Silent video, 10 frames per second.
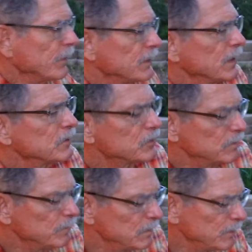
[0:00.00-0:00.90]
that
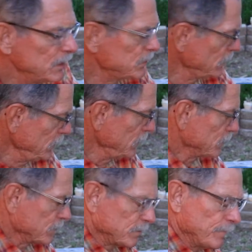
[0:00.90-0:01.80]
should be maintained.
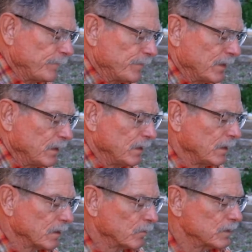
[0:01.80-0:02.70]

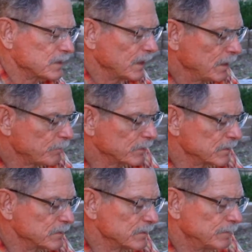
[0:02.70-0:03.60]
And what's happened